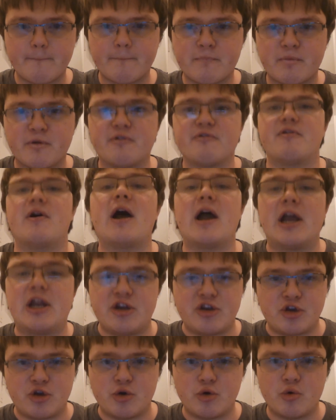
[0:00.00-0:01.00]
provide
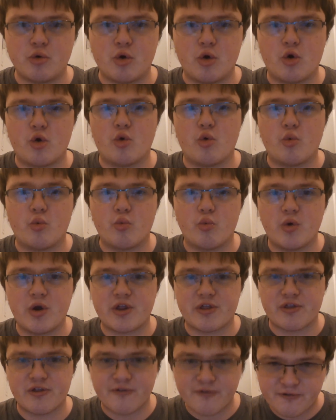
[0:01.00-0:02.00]
you
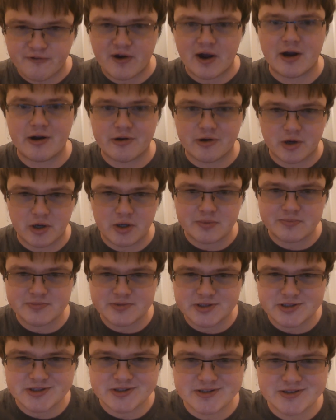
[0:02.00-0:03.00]
with
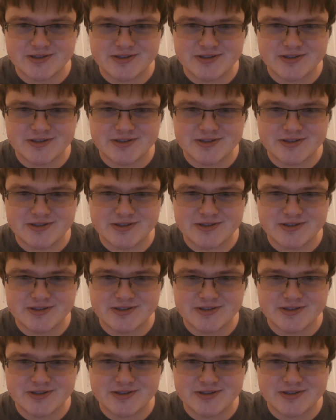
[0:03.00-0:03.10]
firearms,